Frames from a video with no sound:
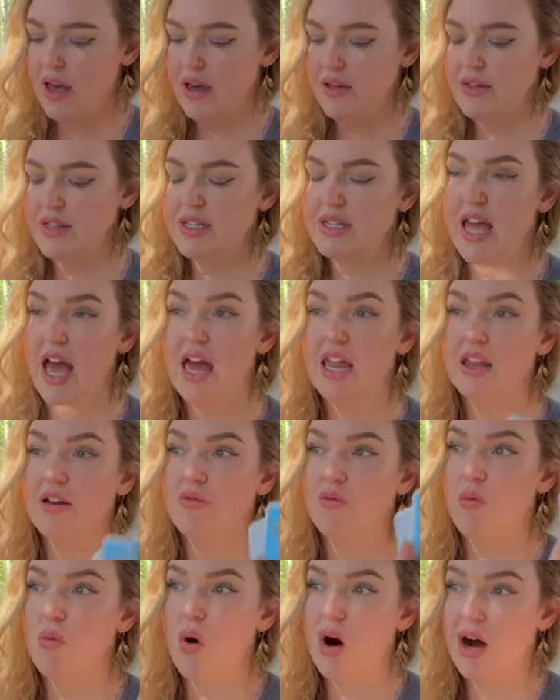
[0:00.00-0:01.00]
the Ten
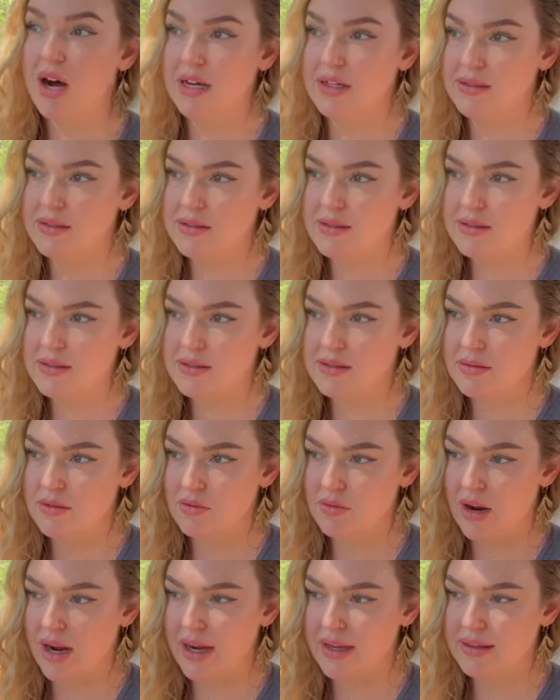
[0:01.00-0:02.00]
of Wands,
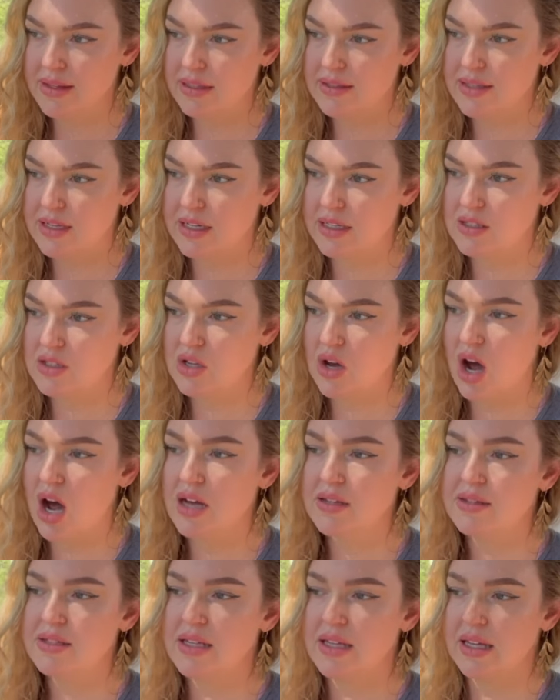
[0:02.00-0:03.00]
right? That's an
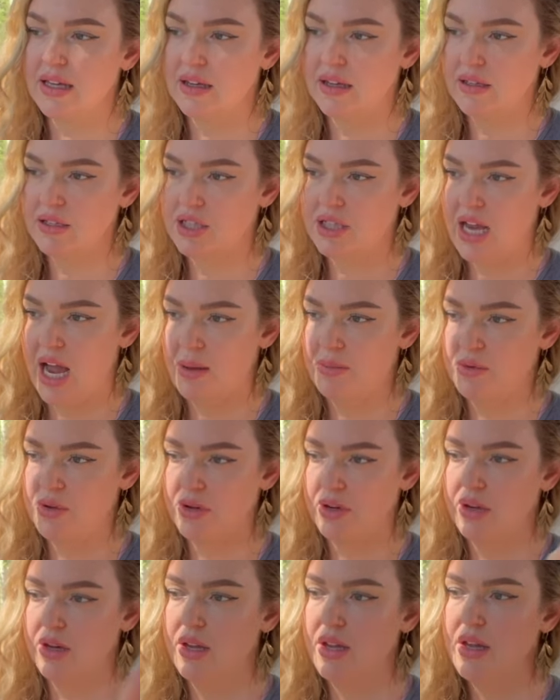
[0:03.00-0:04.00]
exhausting
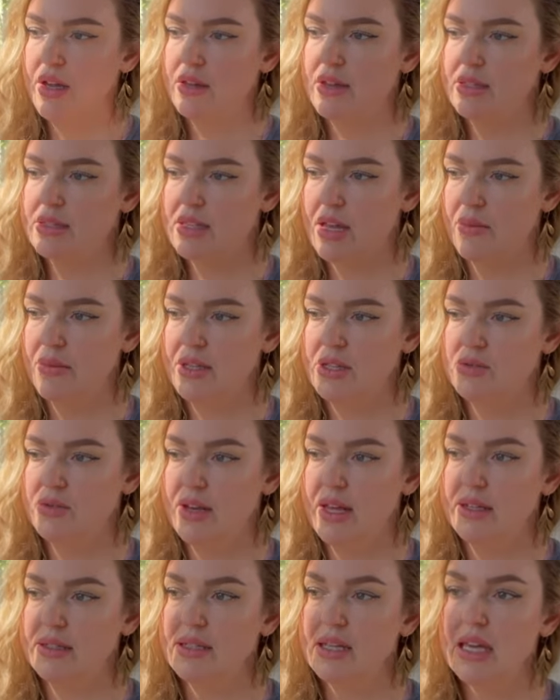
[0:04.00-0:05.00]
chapter that's coming to an
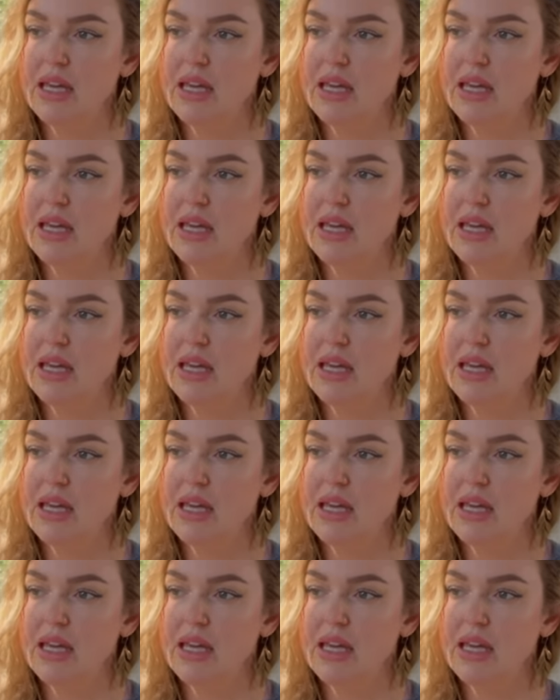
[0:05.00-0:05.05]
end.